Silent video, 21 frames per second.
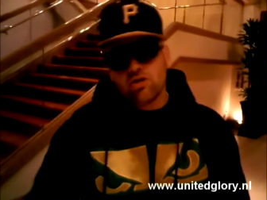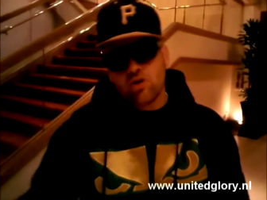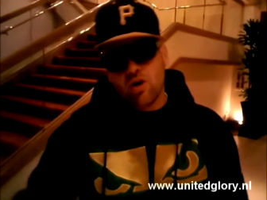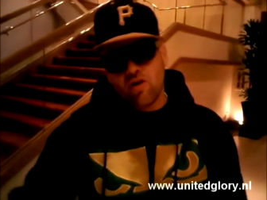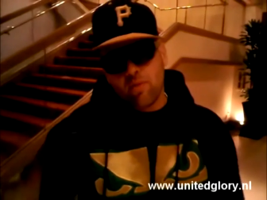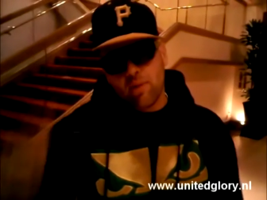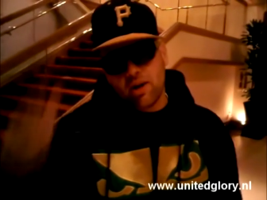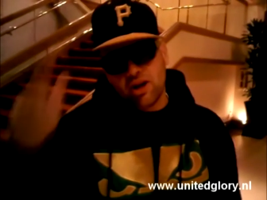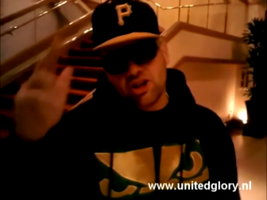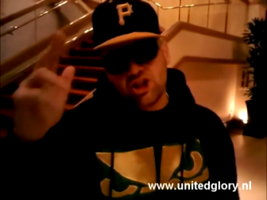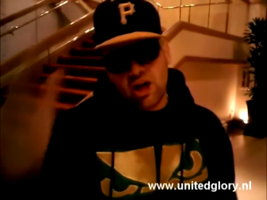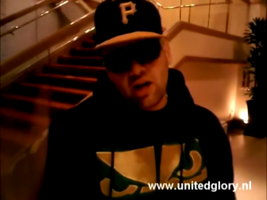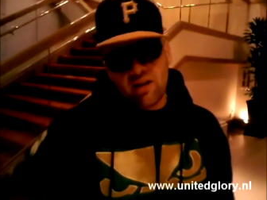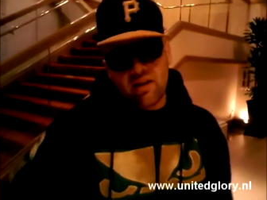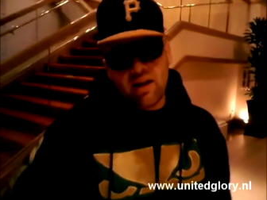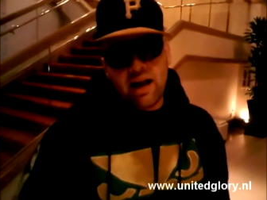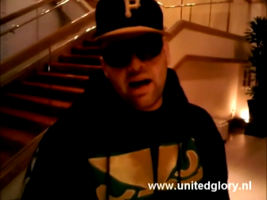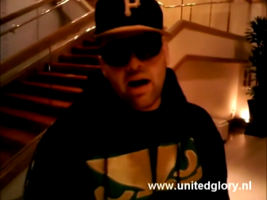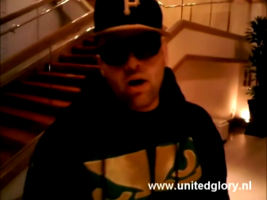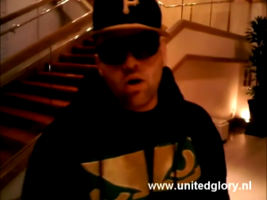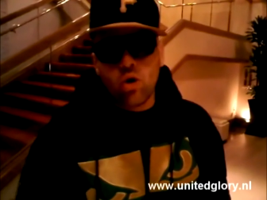So everybody check
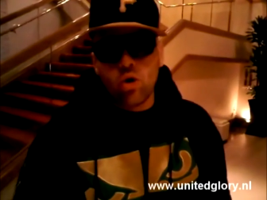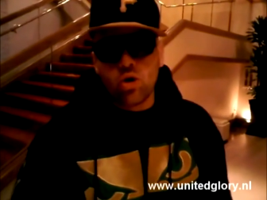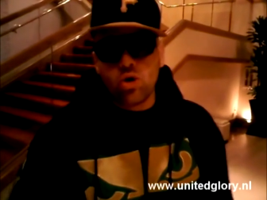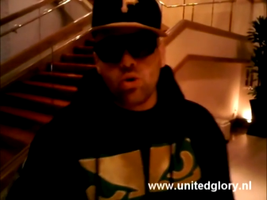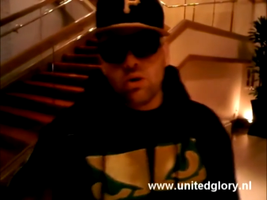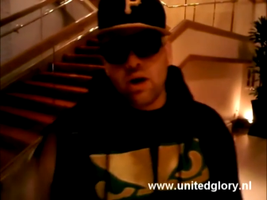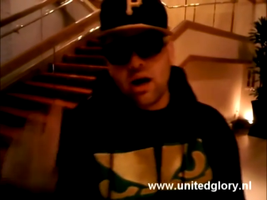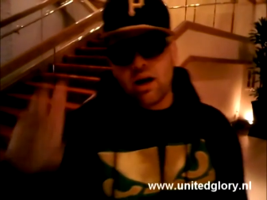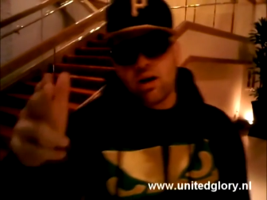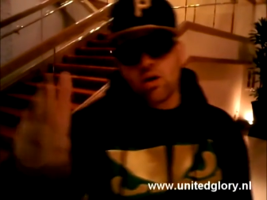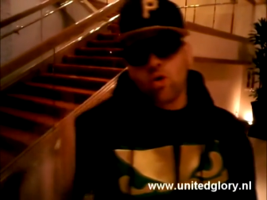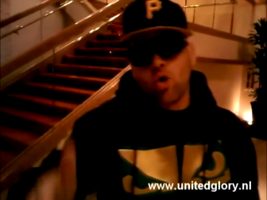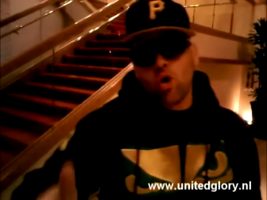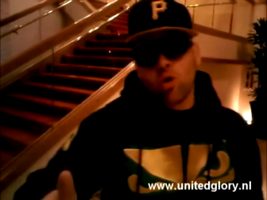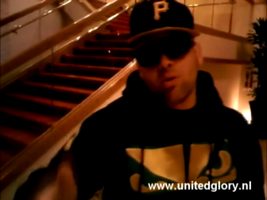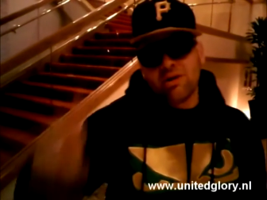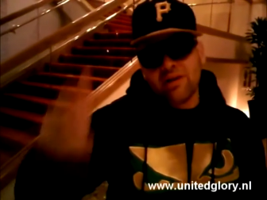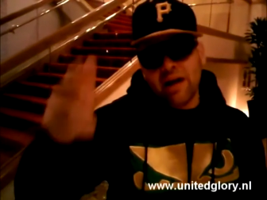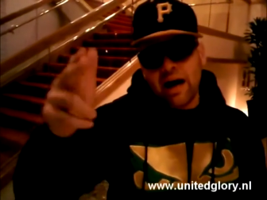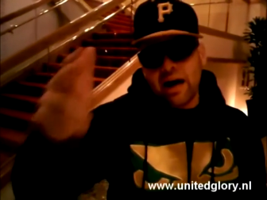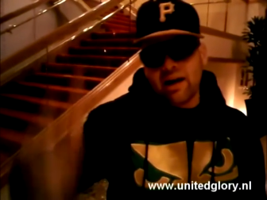that out. Go to
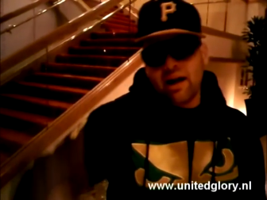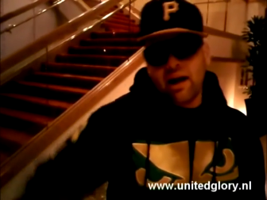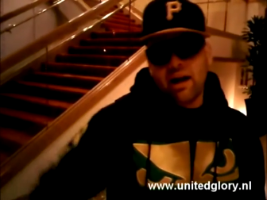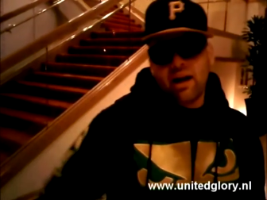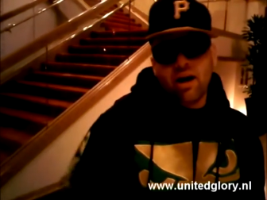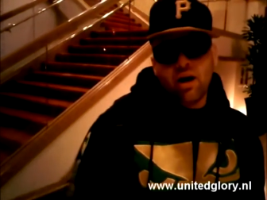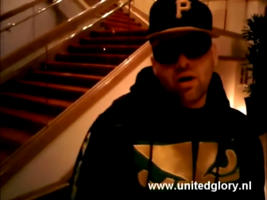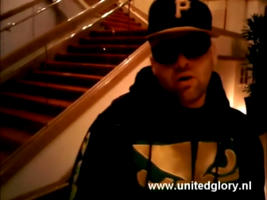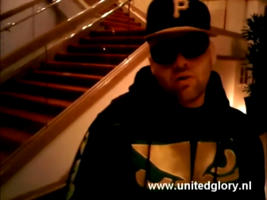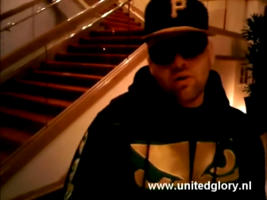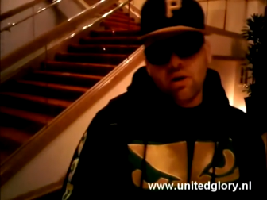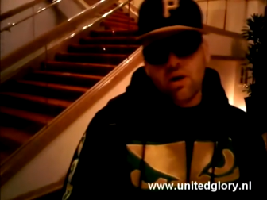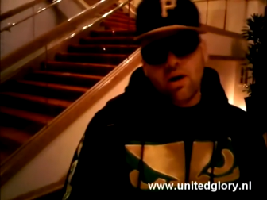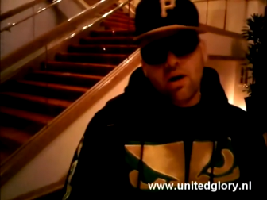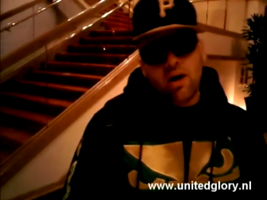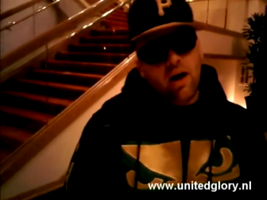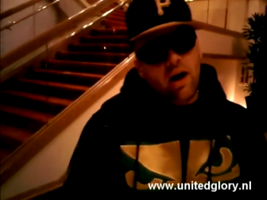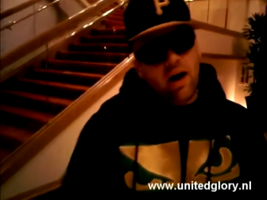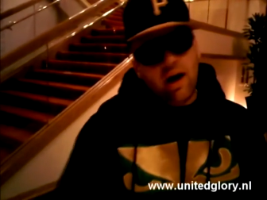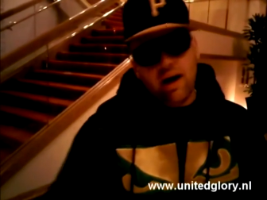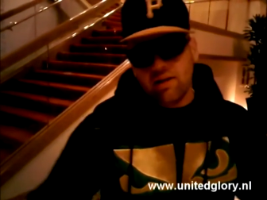
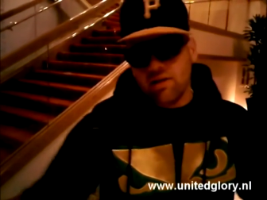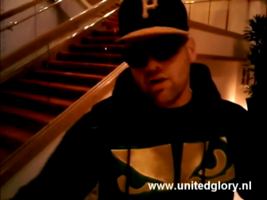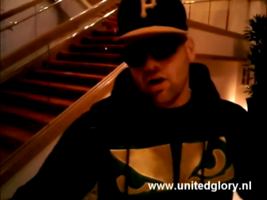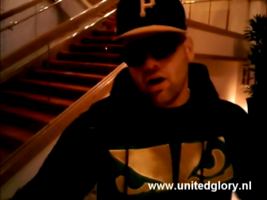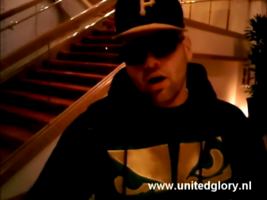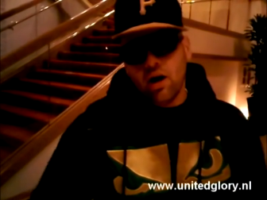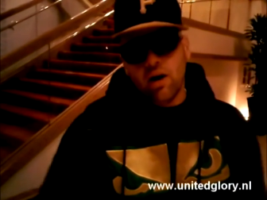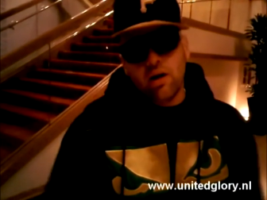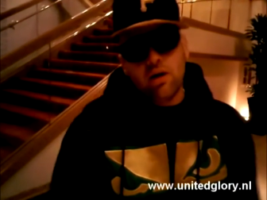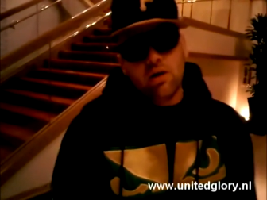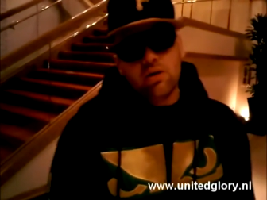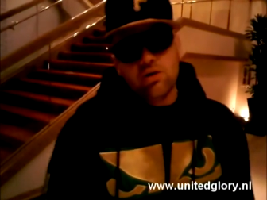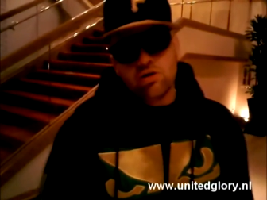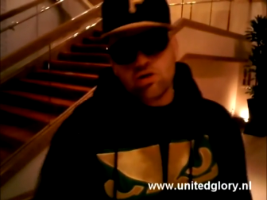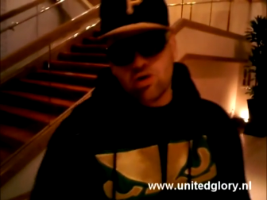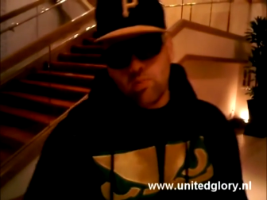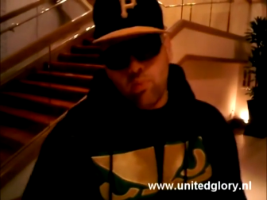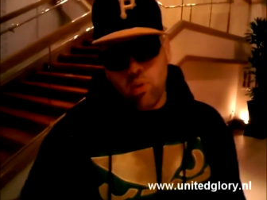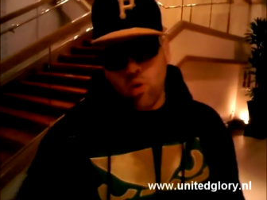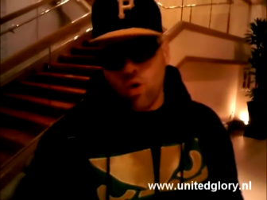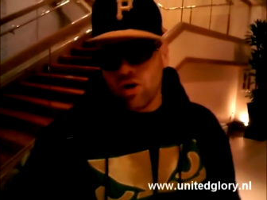unitedglory.nl and uh,
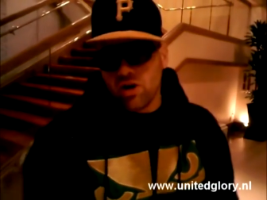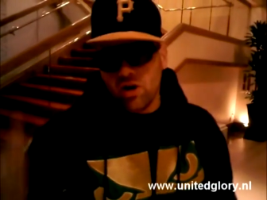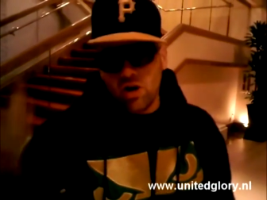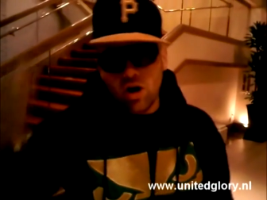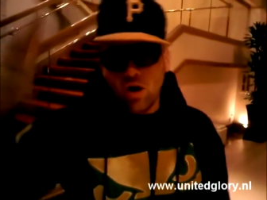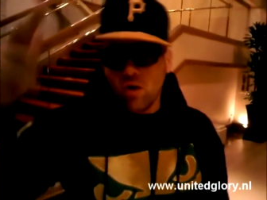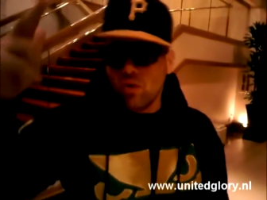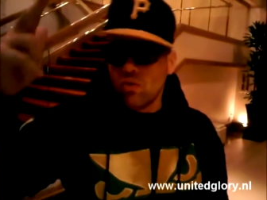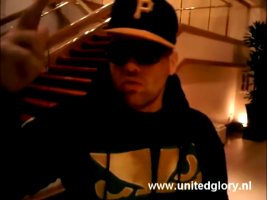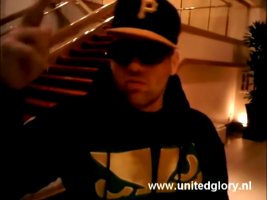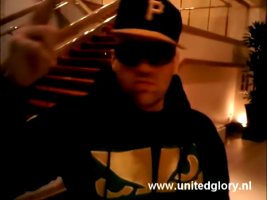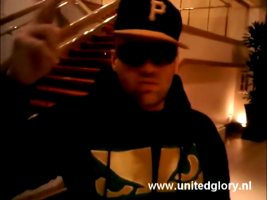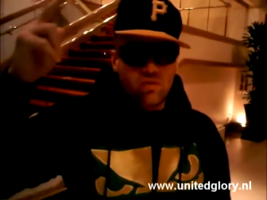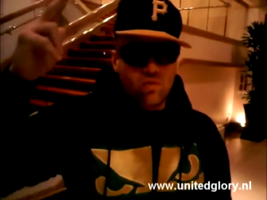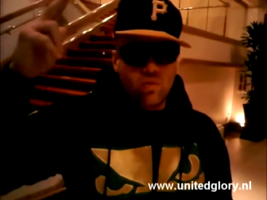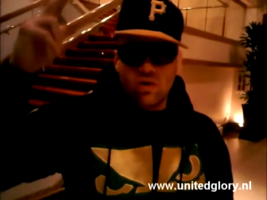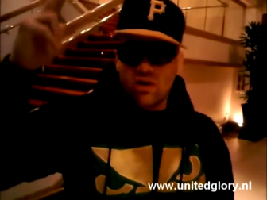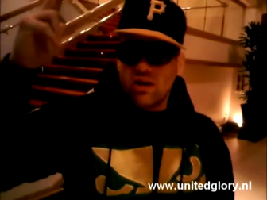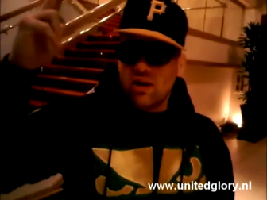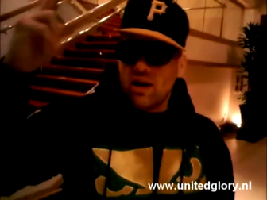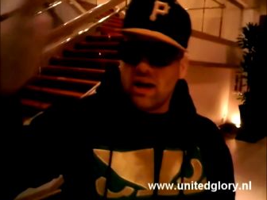support, you know,
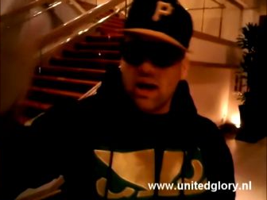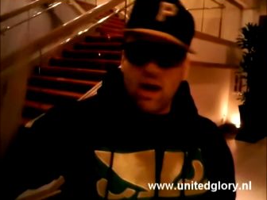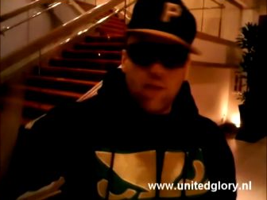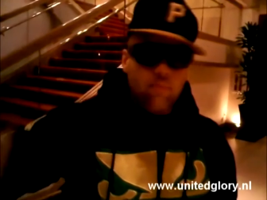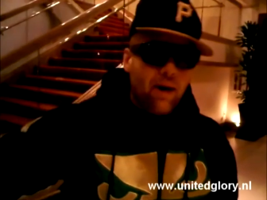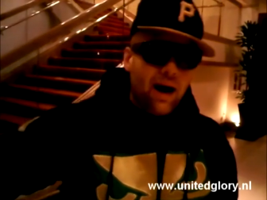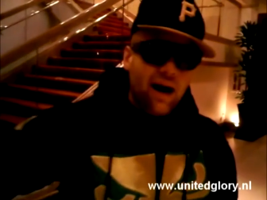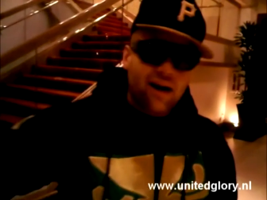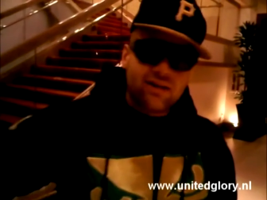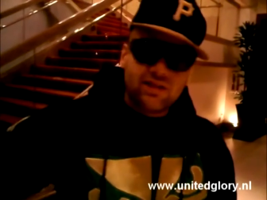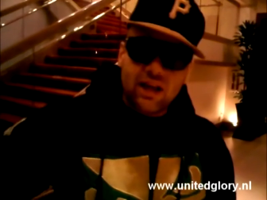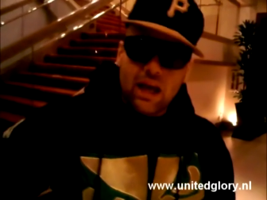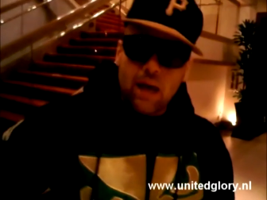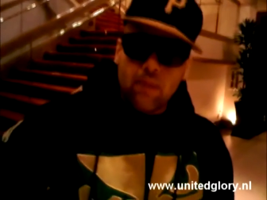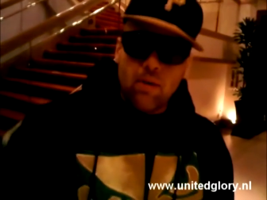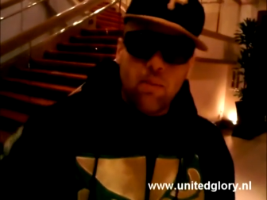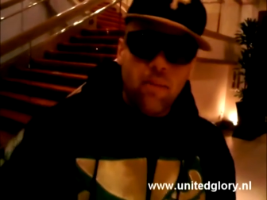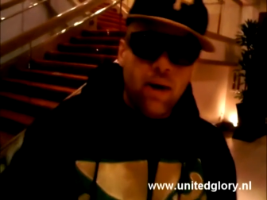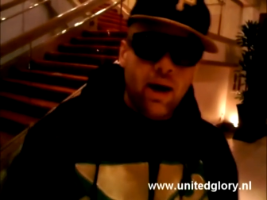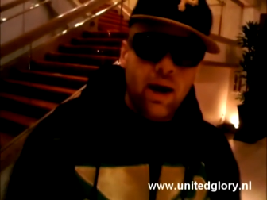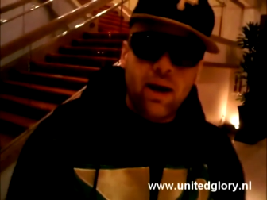kickboxing,
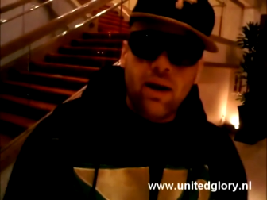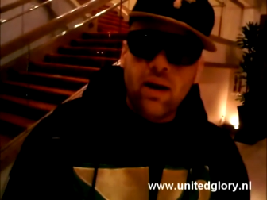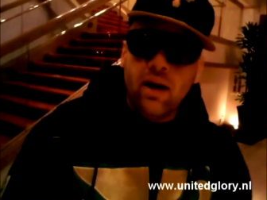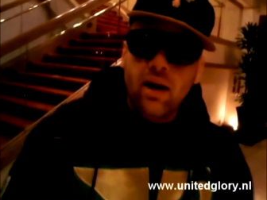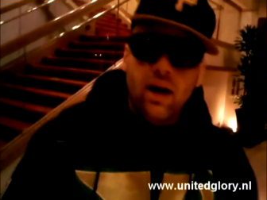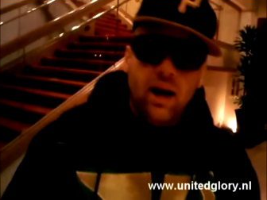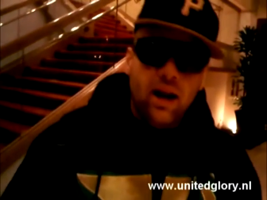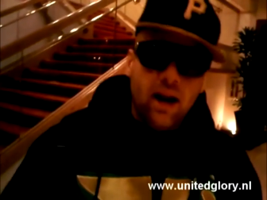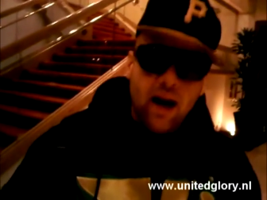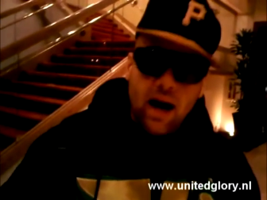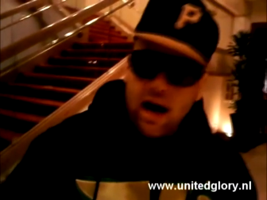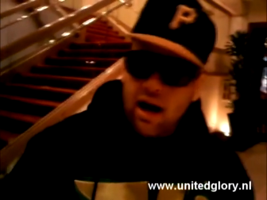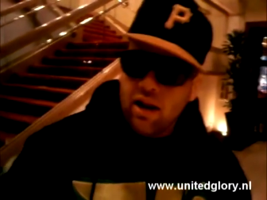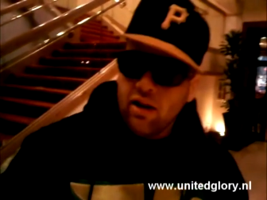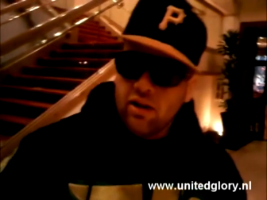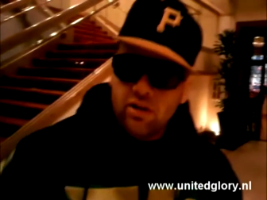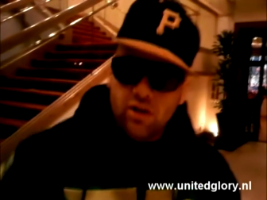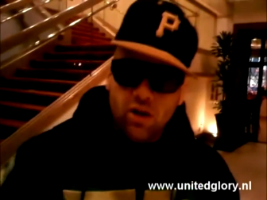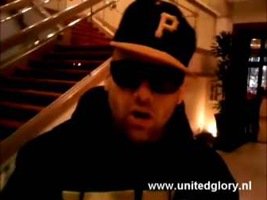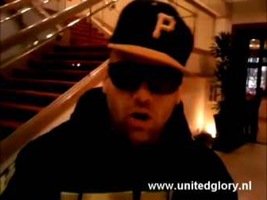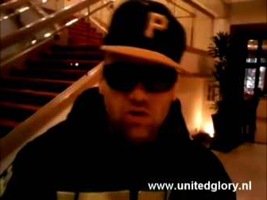MMA in
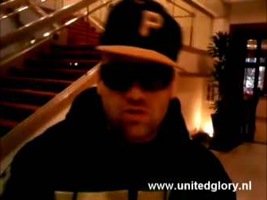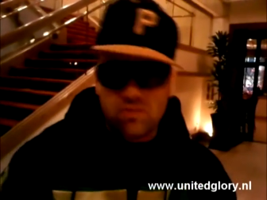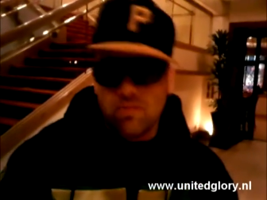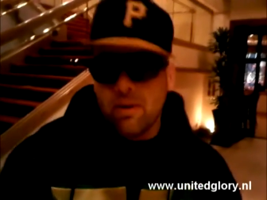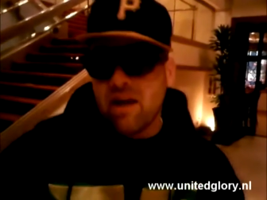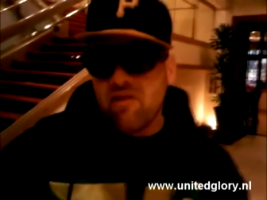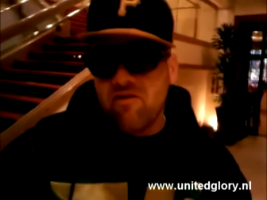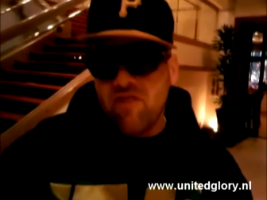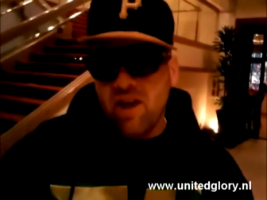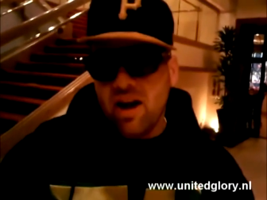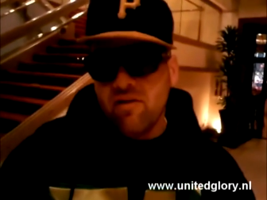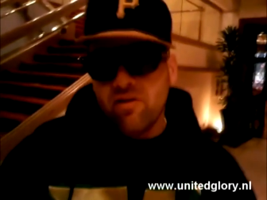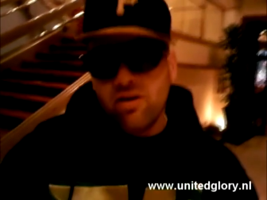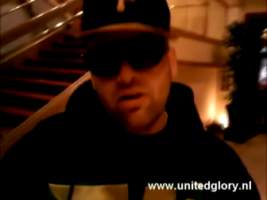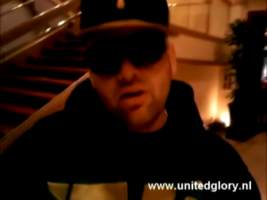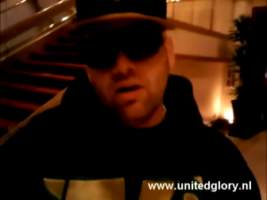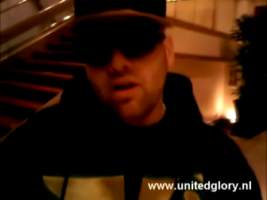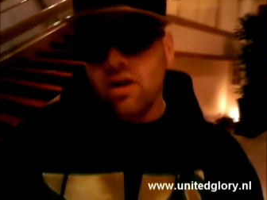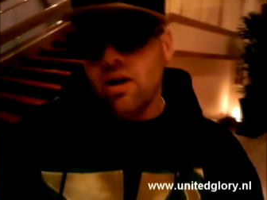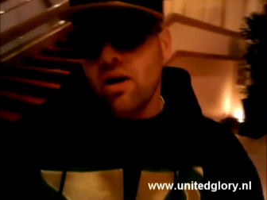Holland. You know, it's my favorite.